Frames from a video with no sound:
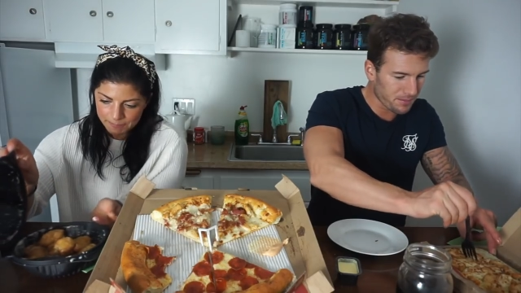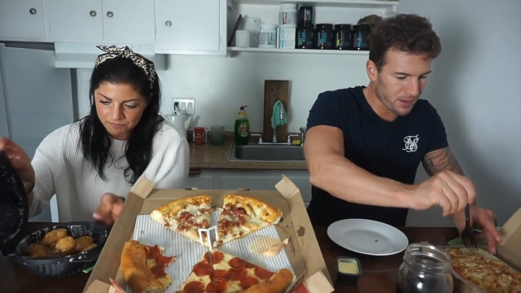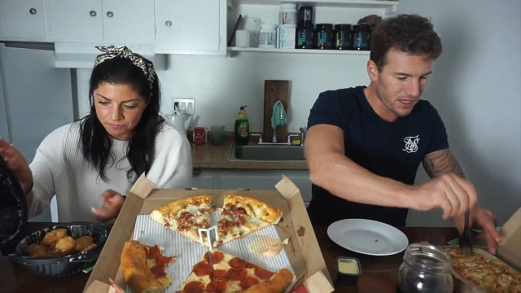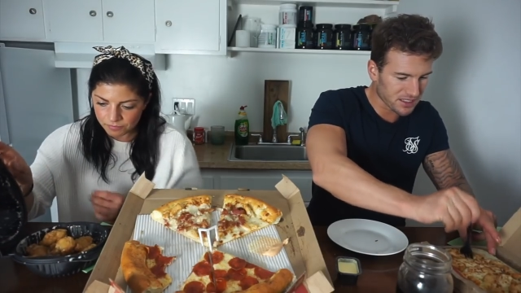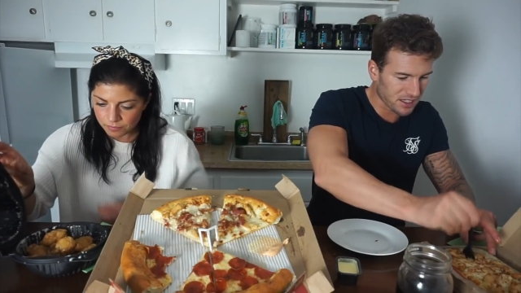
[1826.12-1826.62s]

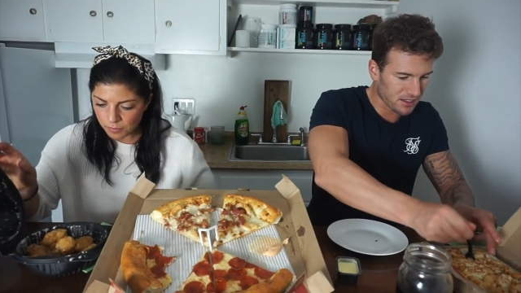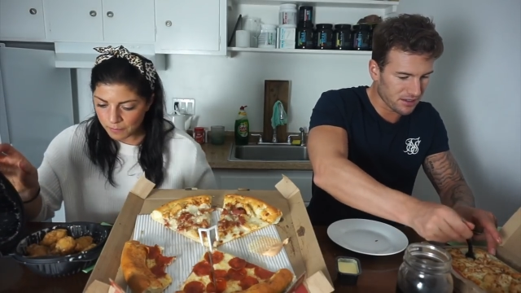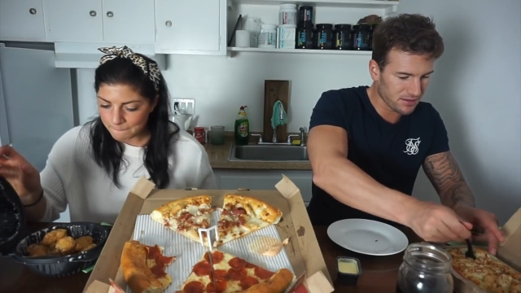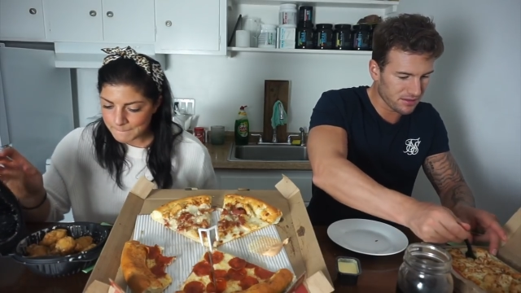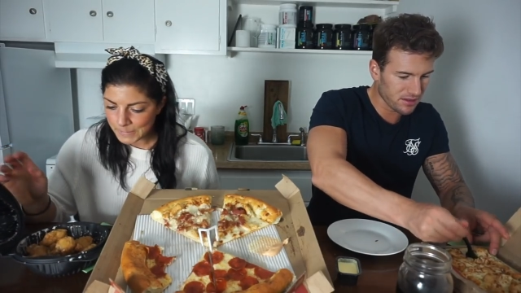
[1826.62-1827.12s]
Speaker 1: Pasta.
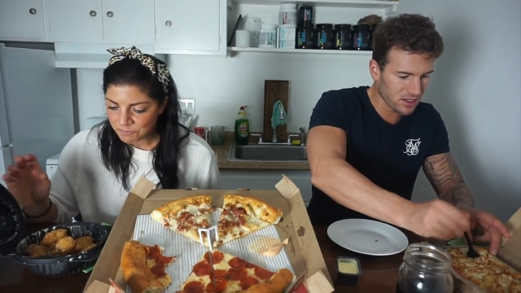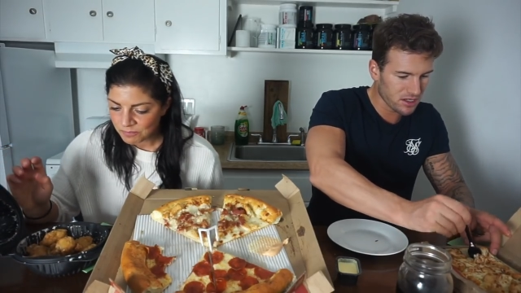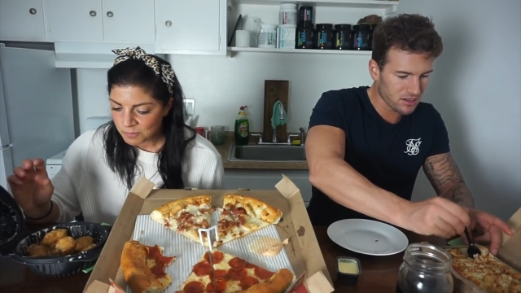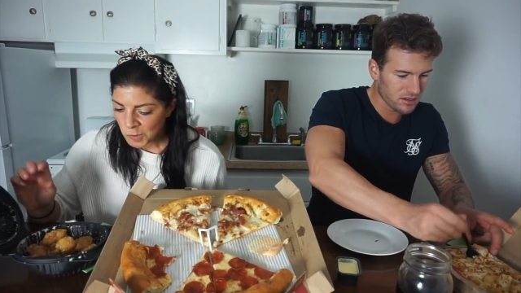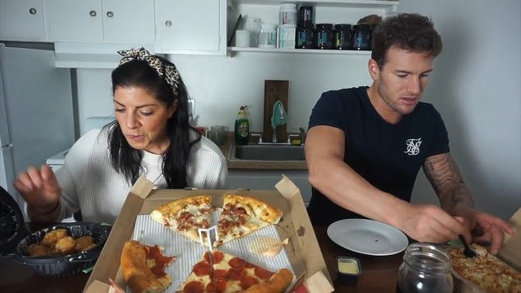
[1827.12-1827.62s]

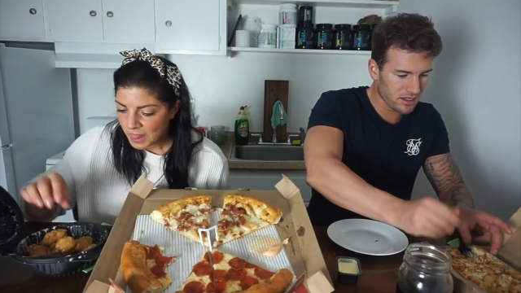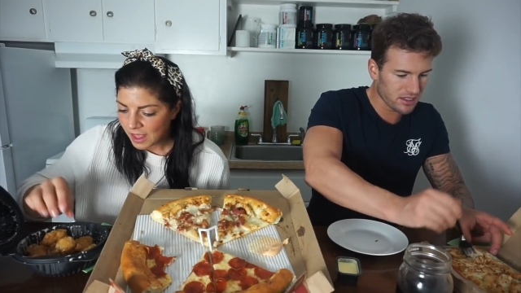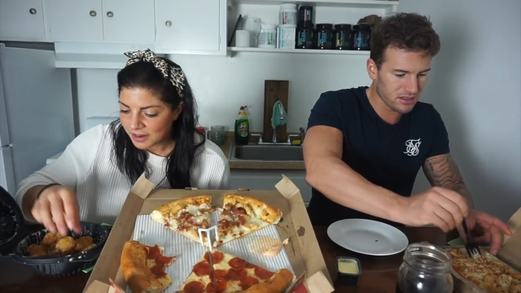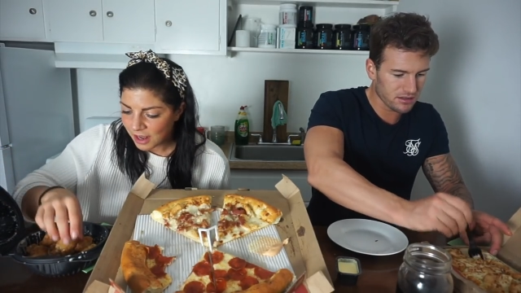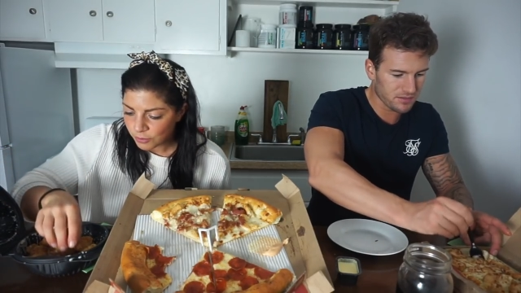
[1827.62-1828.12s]

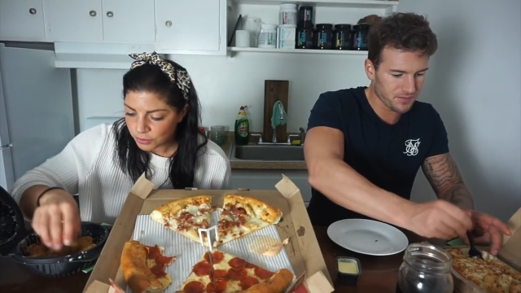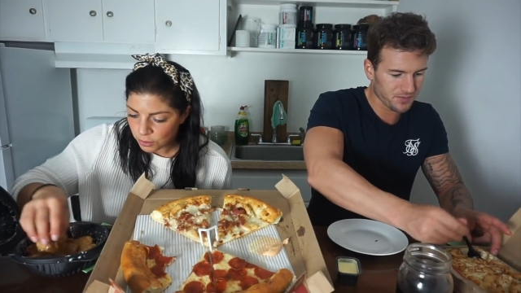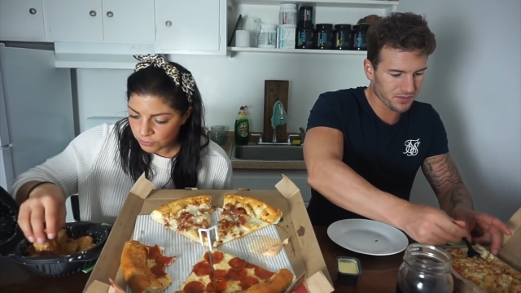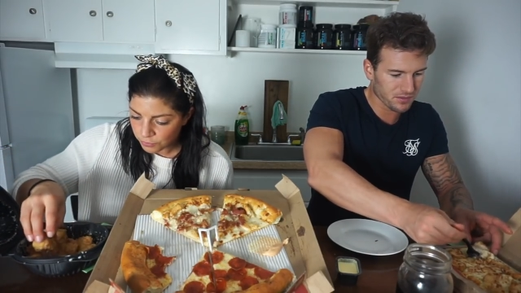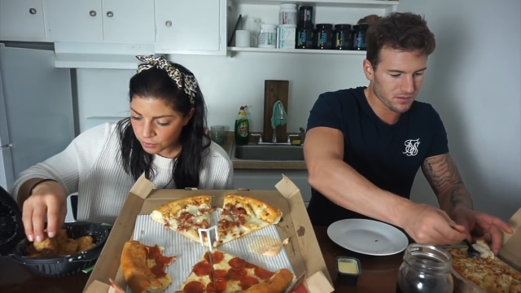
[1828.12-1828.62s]
Speaker 2: And I will
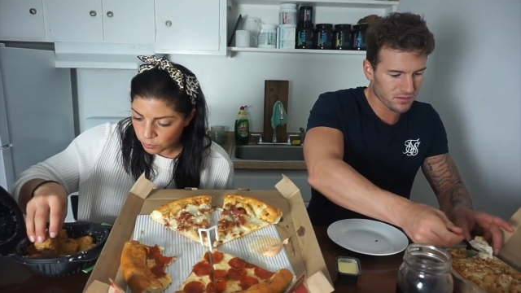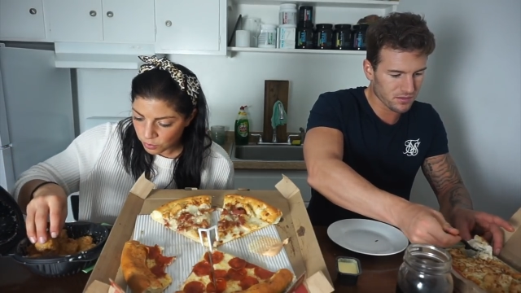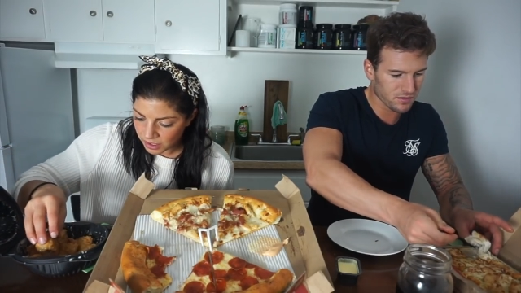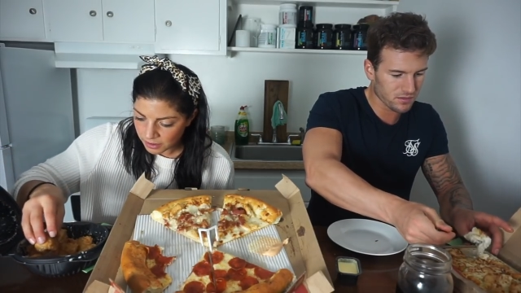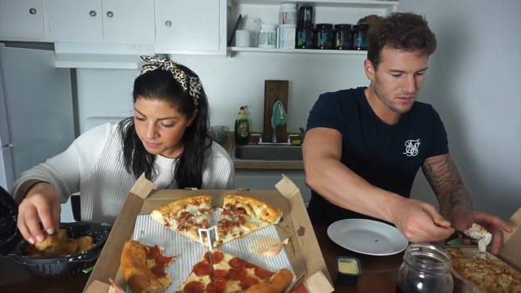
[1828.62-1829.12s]
go for a
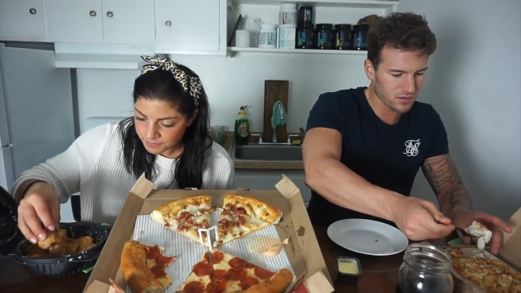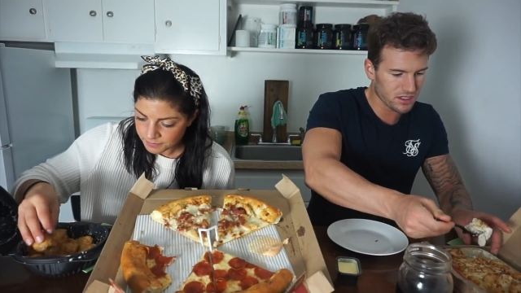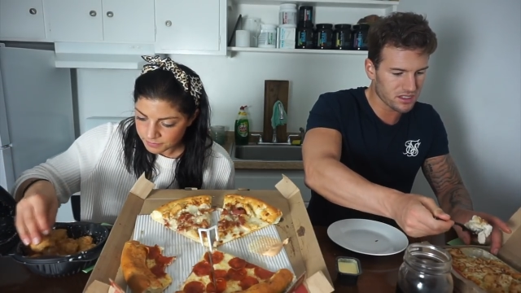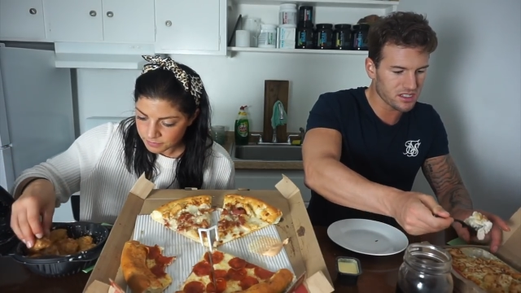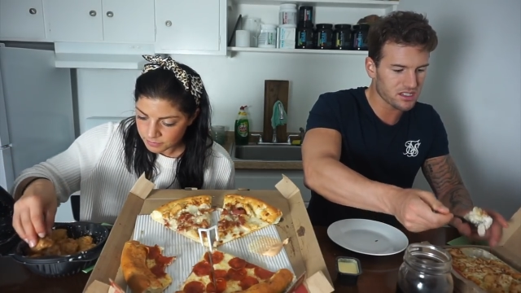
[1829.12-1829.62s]
wing.
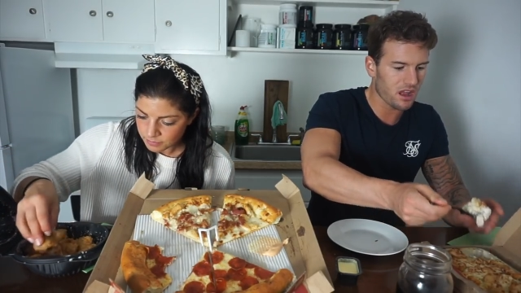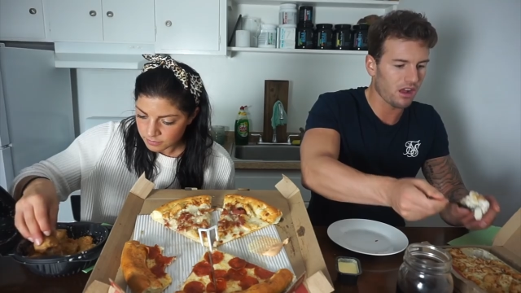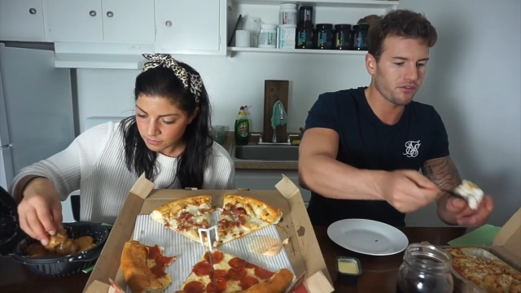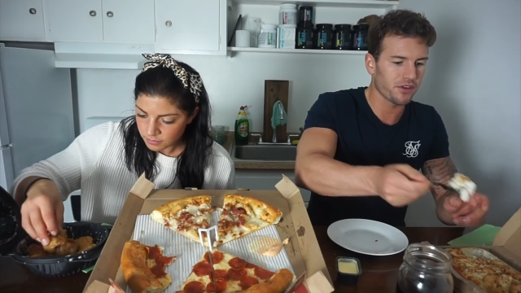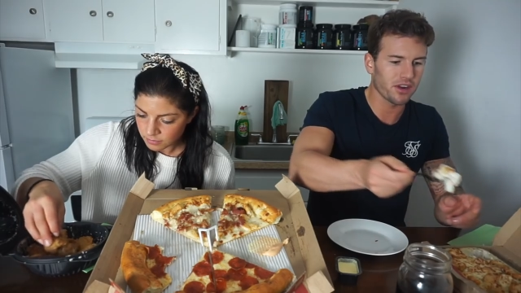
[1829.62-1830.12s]
Speaker 1: Is this the
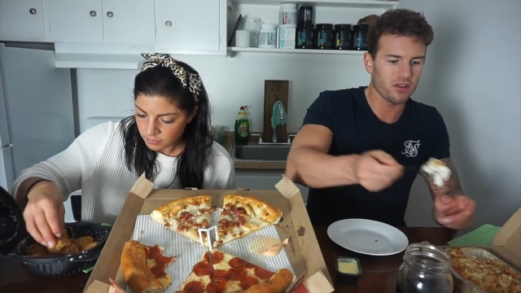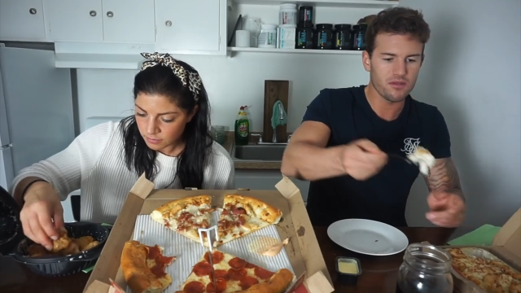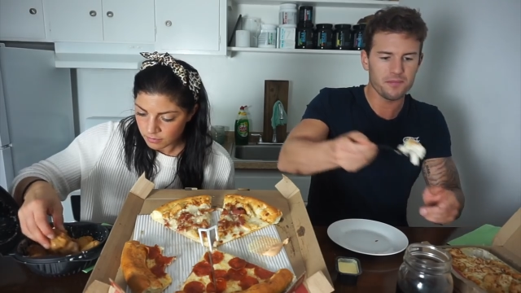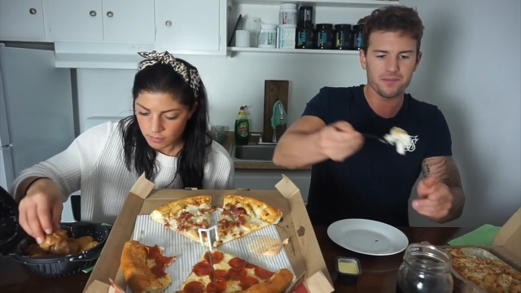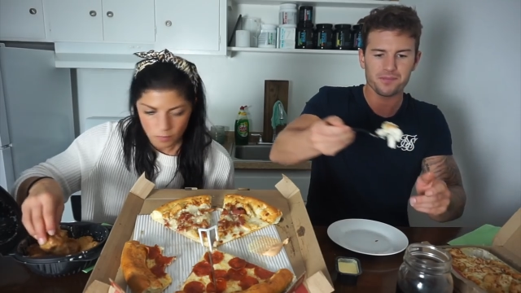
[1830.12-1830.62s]
Alfredo?
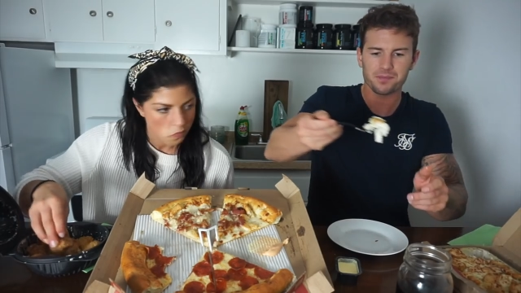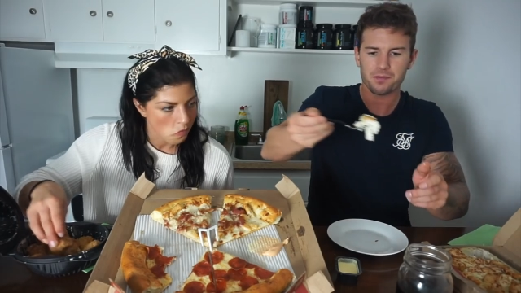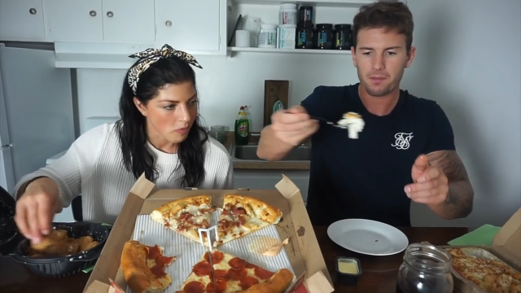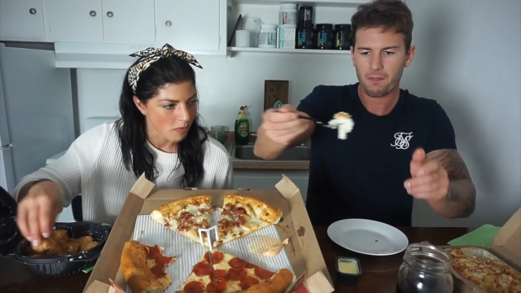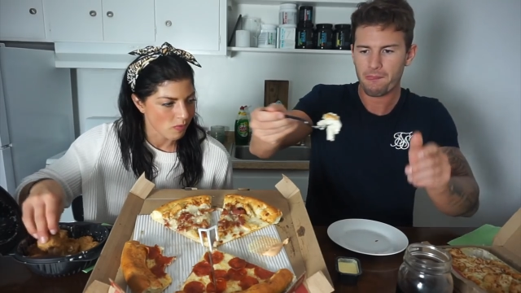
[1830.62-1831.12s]

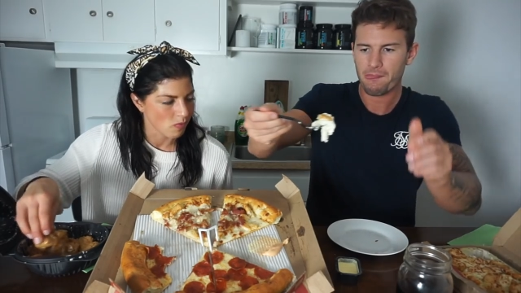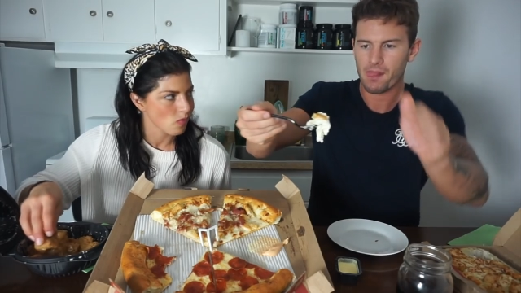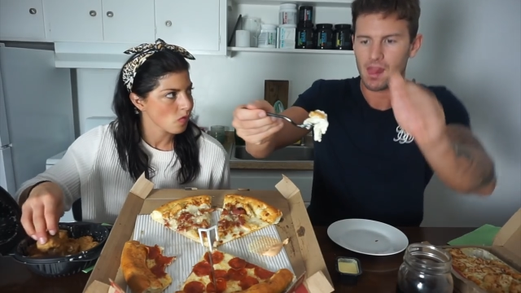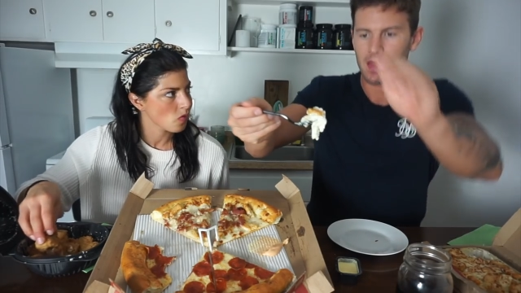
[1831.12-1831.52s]
Speaker 2: Mm-hmm.